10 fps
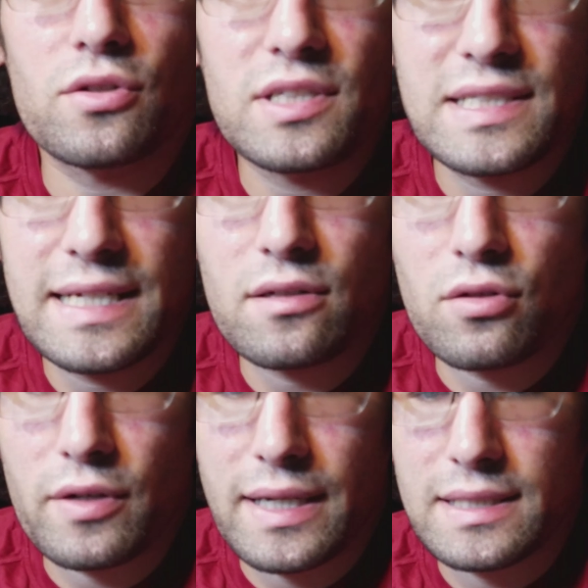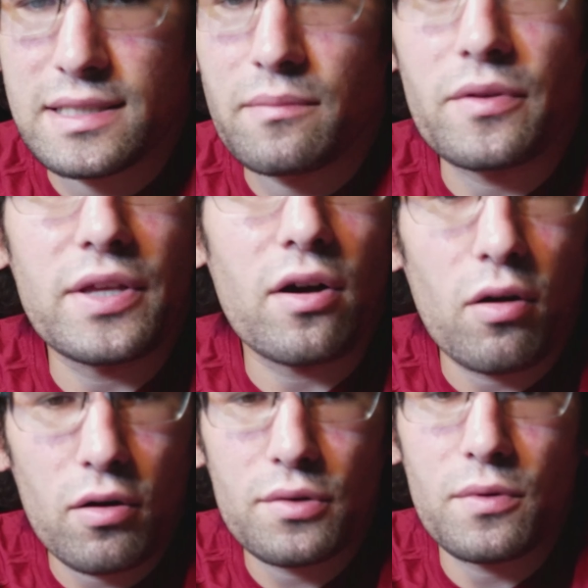let's take a look at some of the
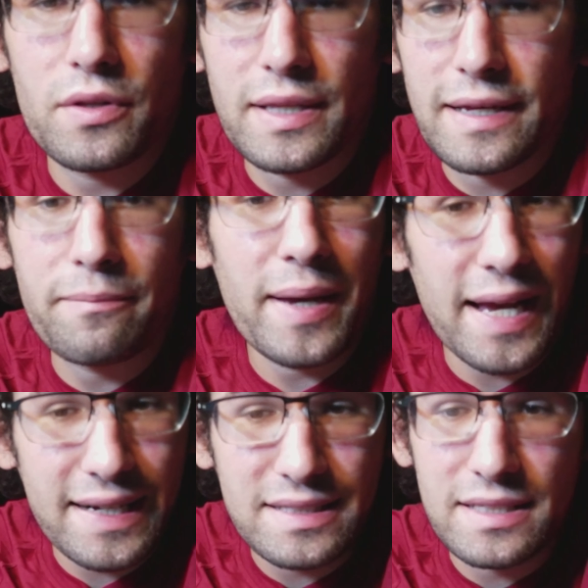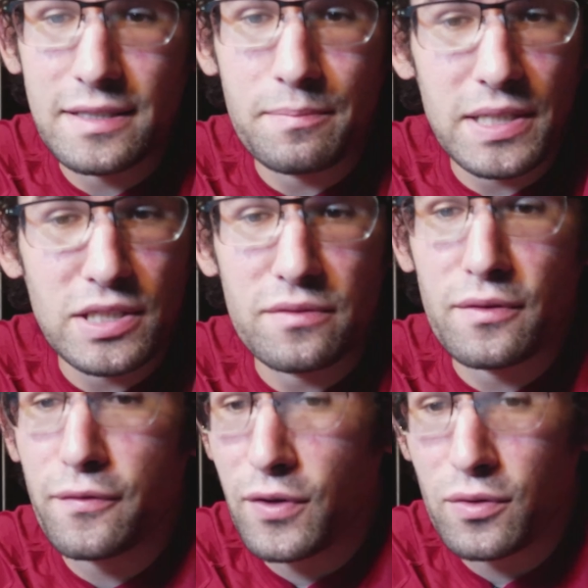hardware that they have packed into this beast of a
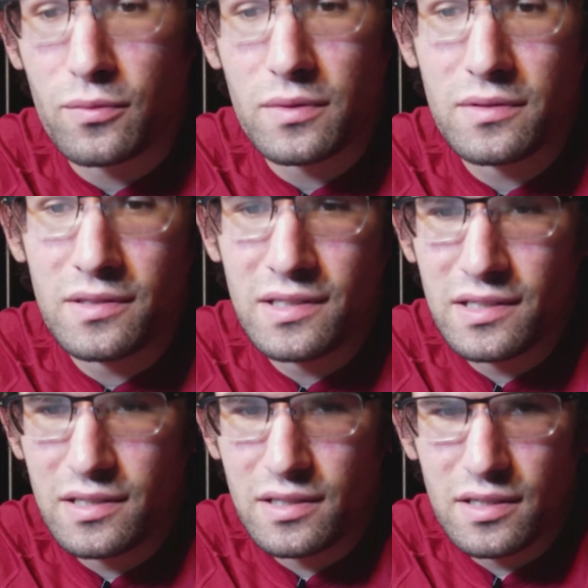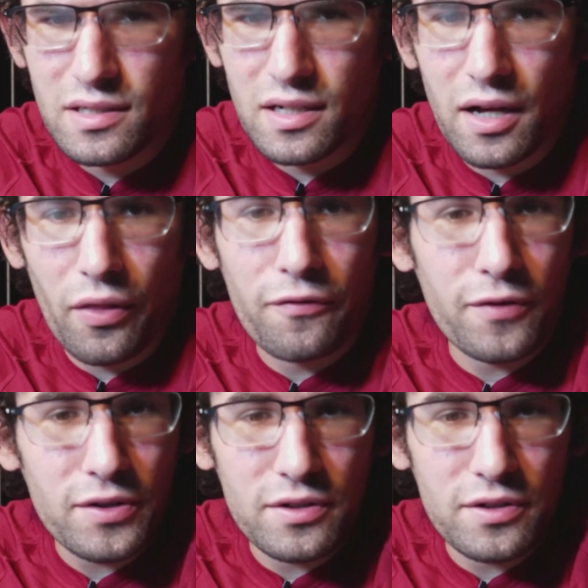phone. On the front of the